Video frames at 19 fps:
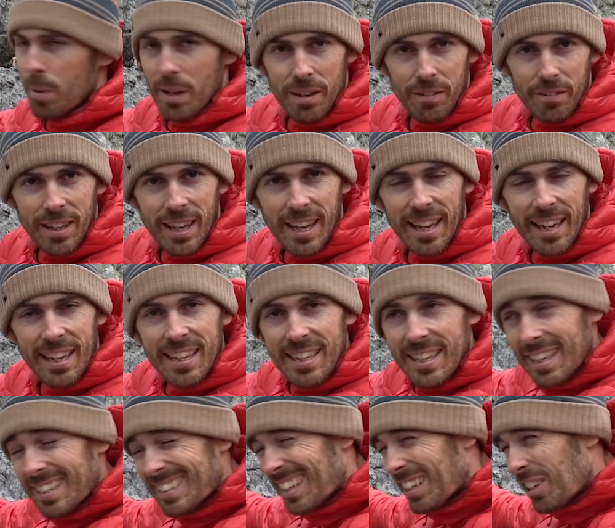bit of kit.
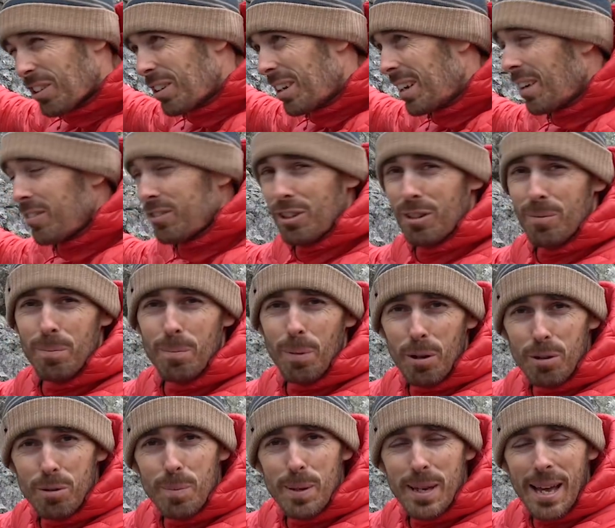Is it good enough to
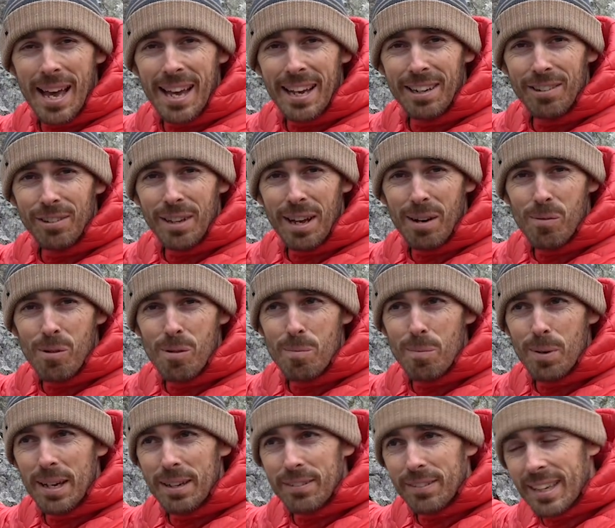both be hanging on that one
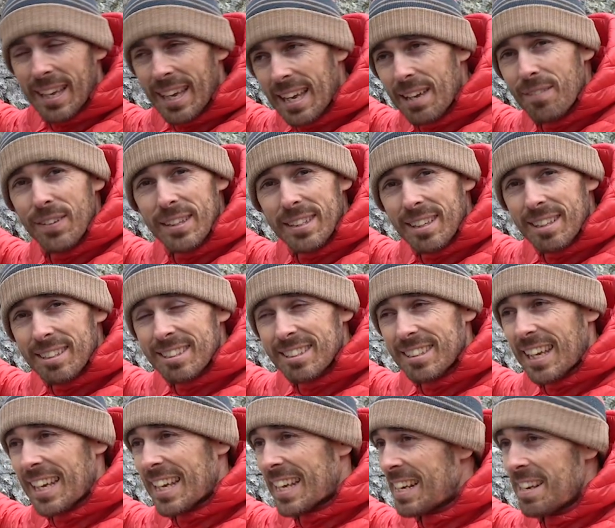bit of kit if it does
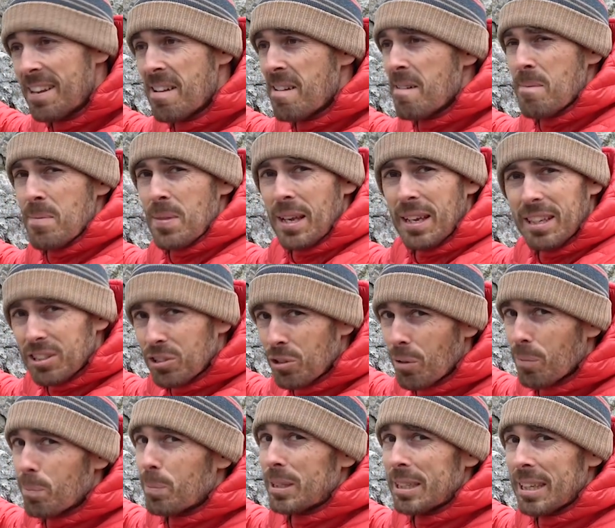stay in? It's
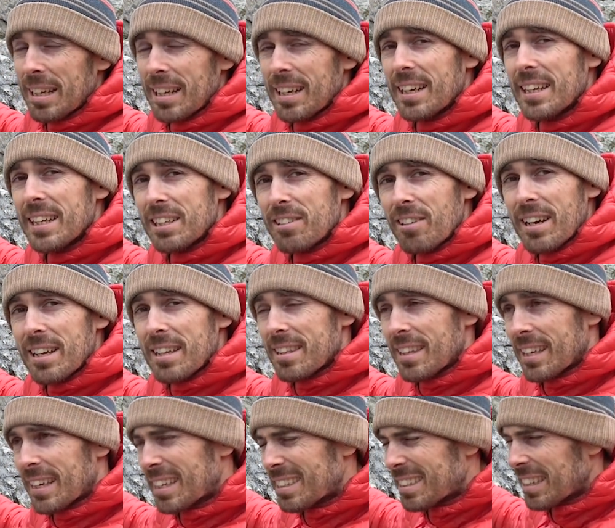not particularly a great thing,